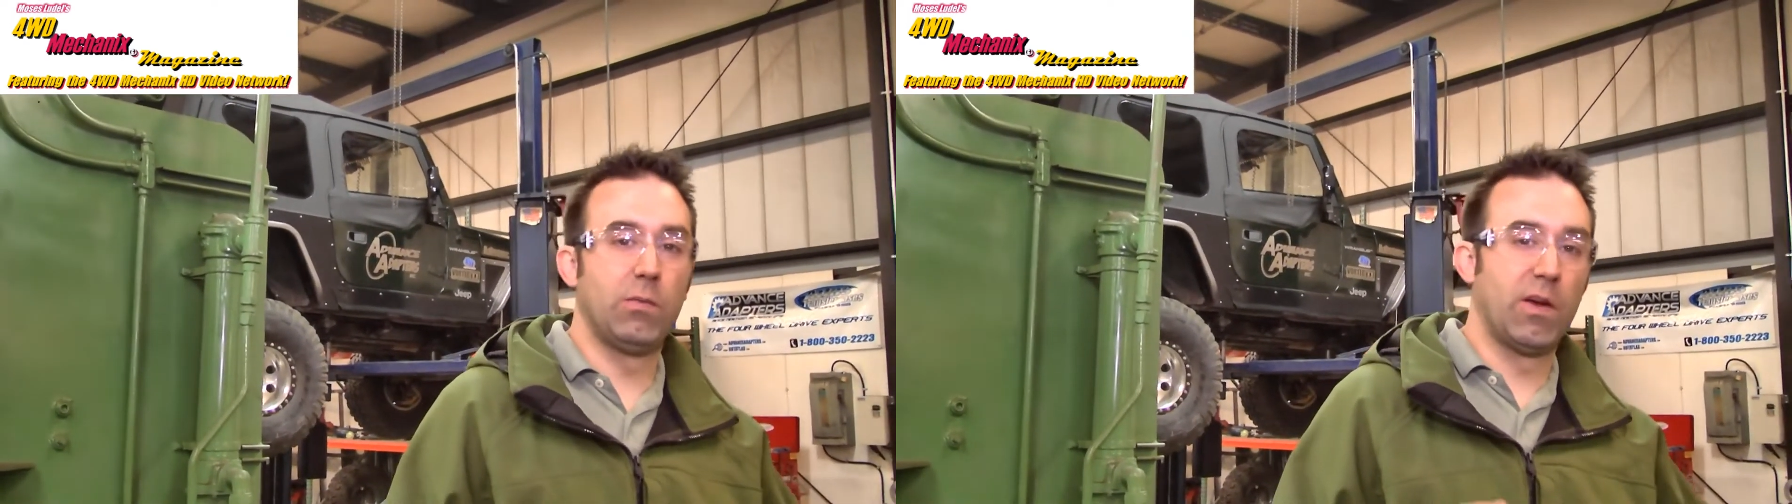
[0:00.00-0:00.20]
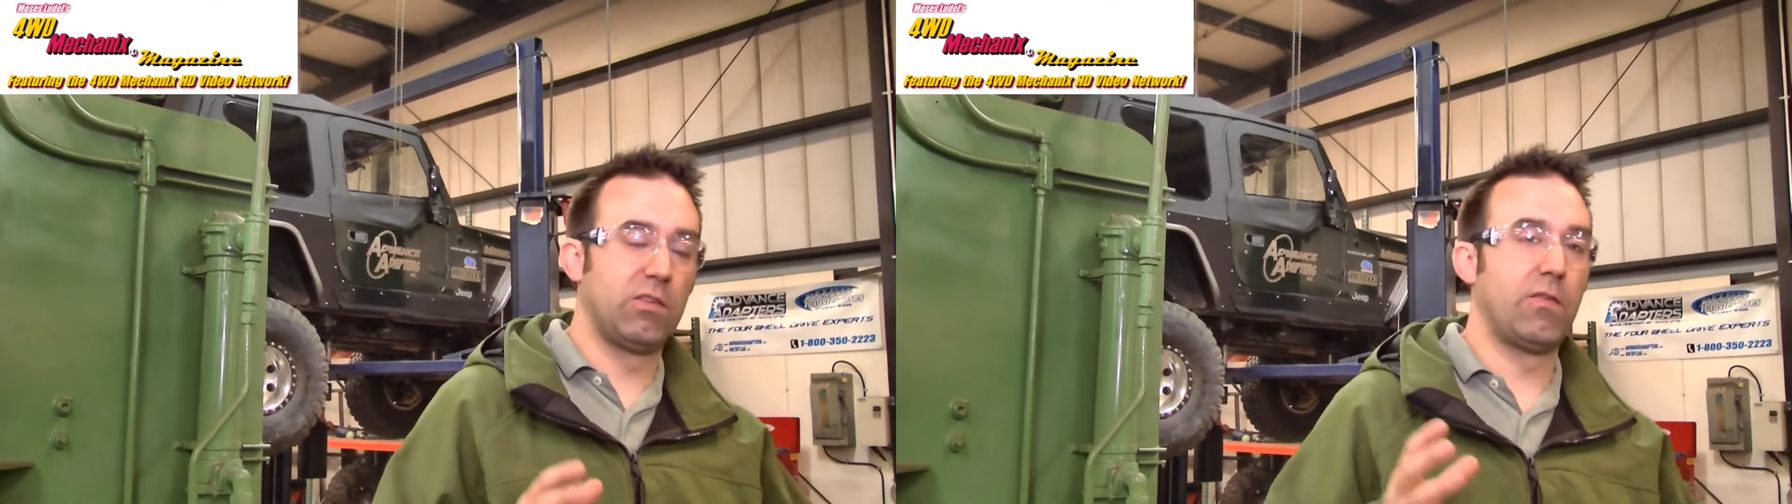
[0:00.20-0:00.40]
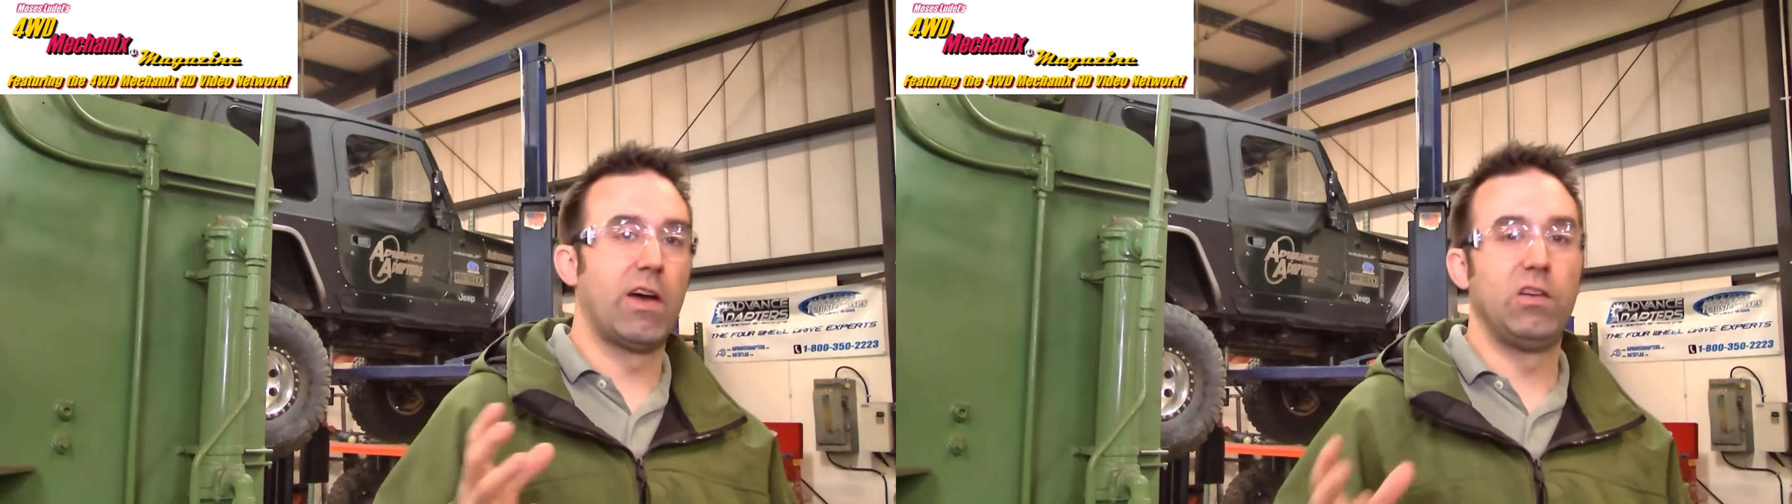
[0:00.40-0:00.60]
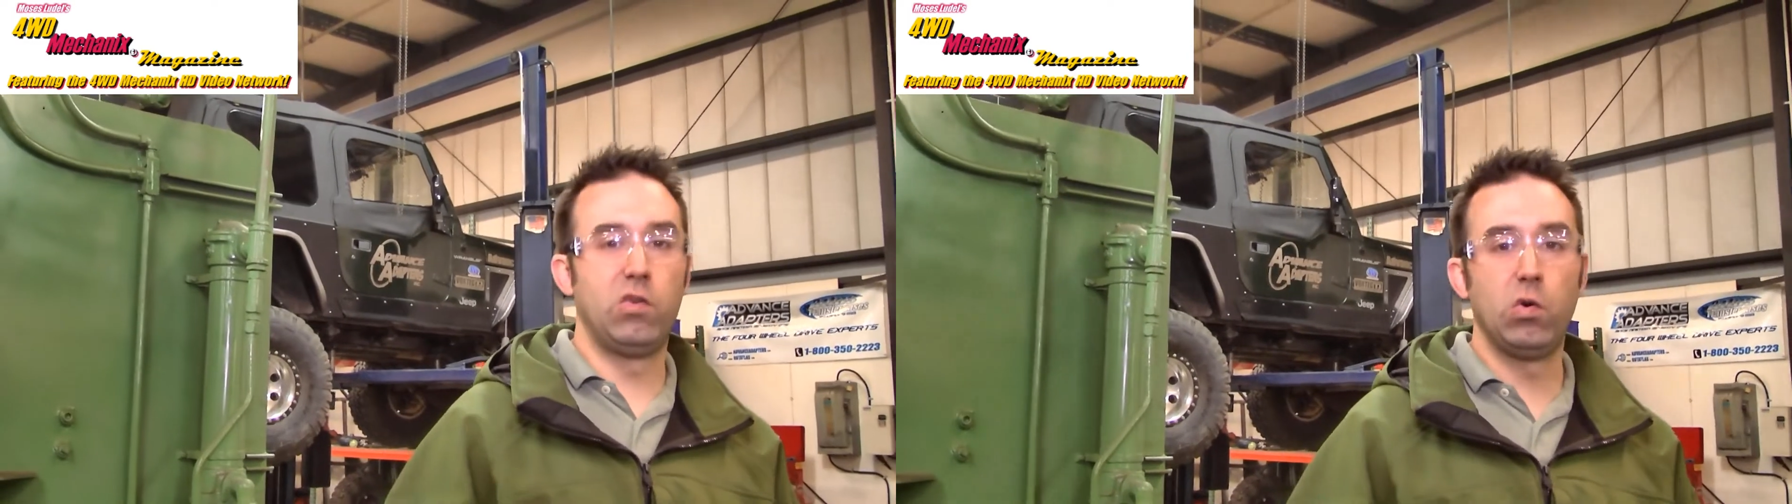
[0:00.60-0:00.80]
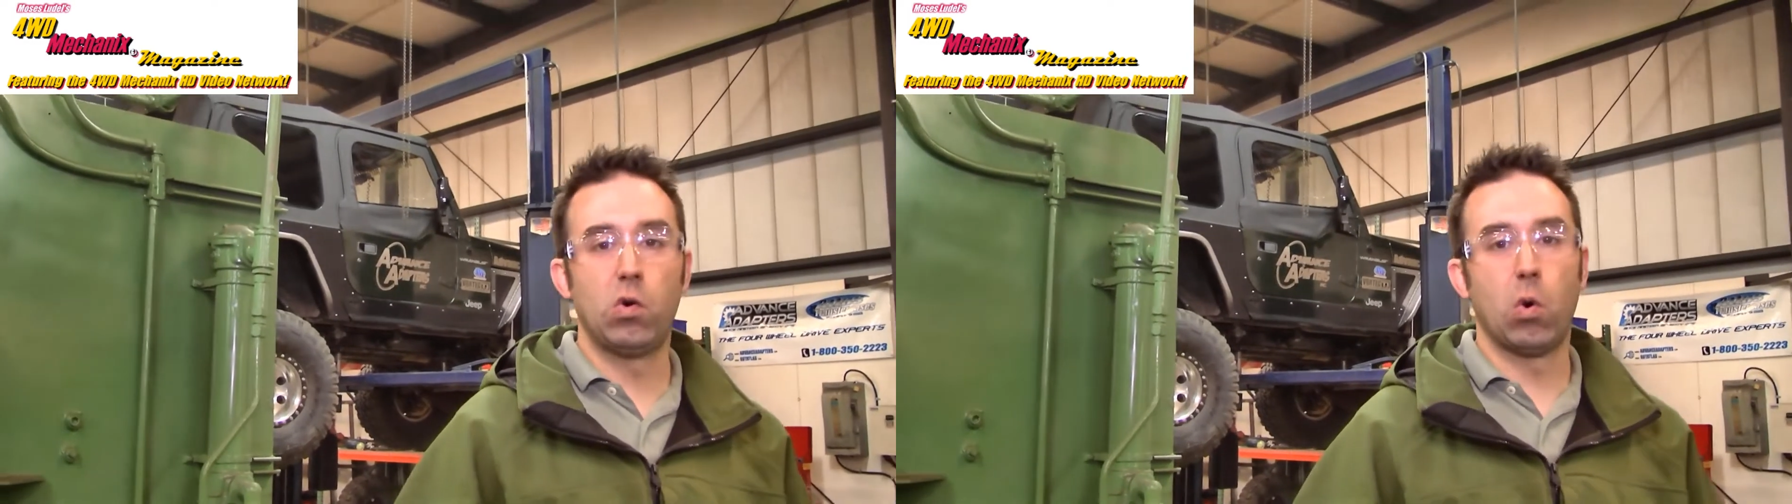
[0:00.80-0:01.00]
specify
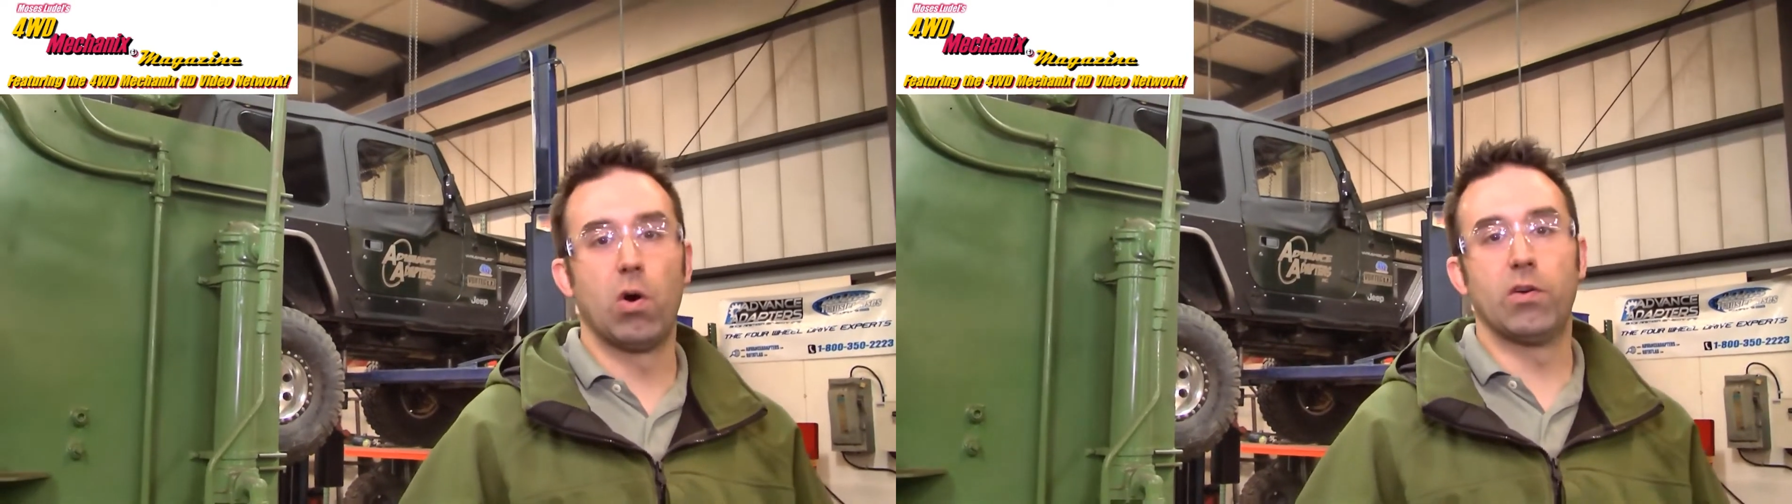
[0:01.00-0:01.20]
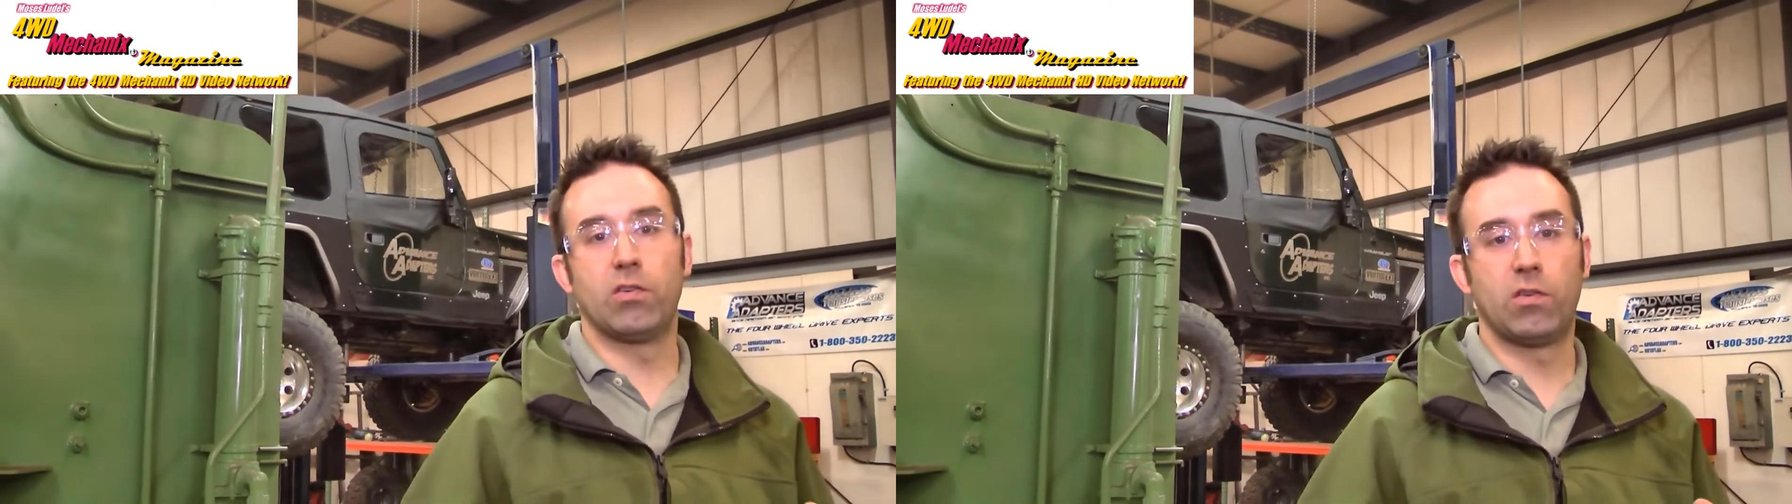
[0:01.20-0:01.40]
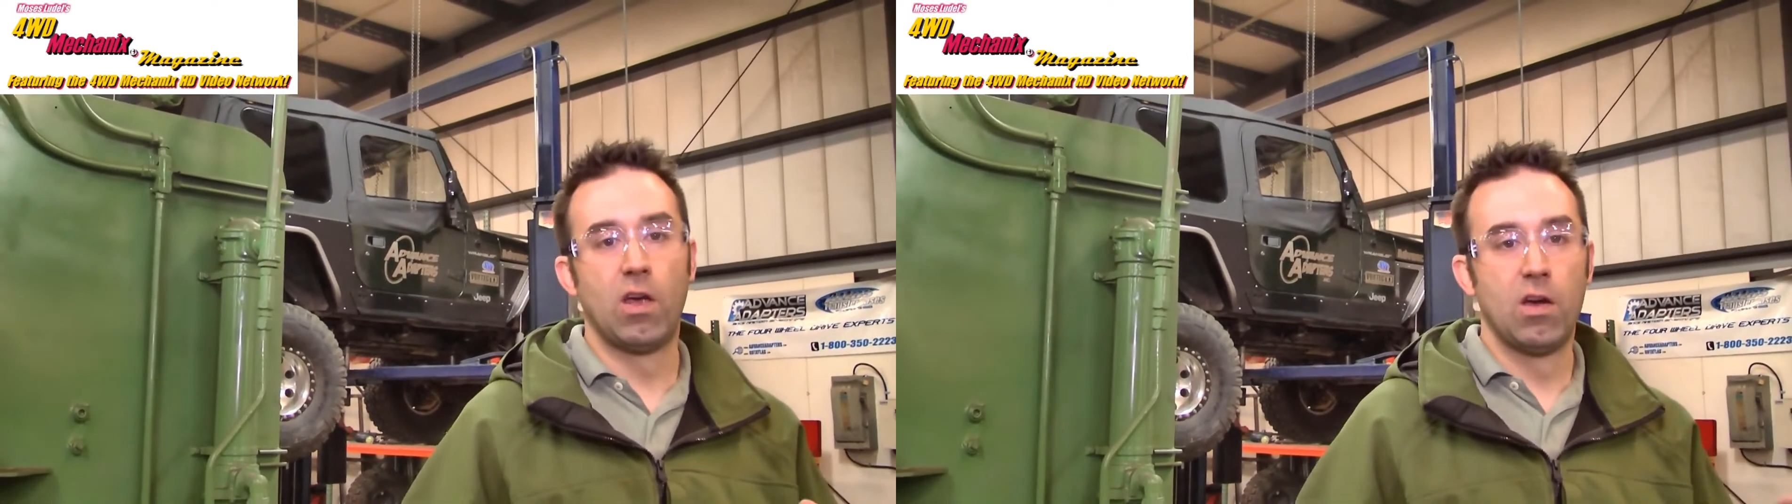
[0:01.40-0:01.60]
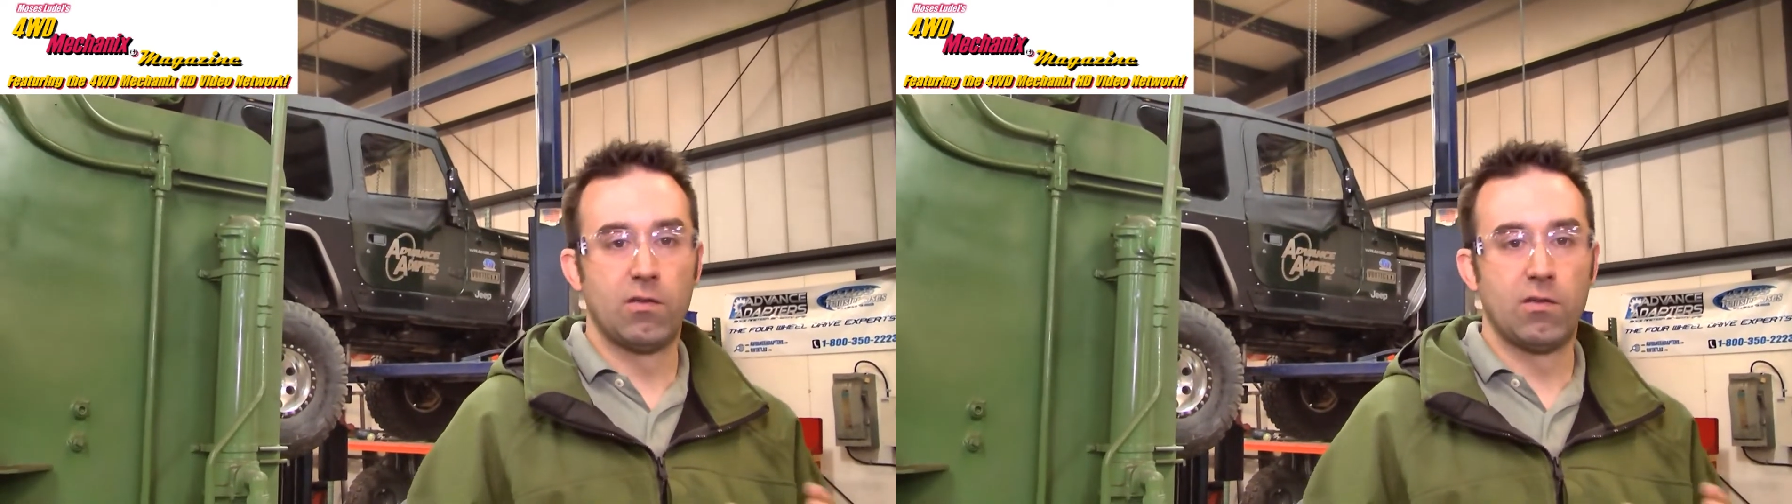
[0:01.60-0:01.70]
2 quarts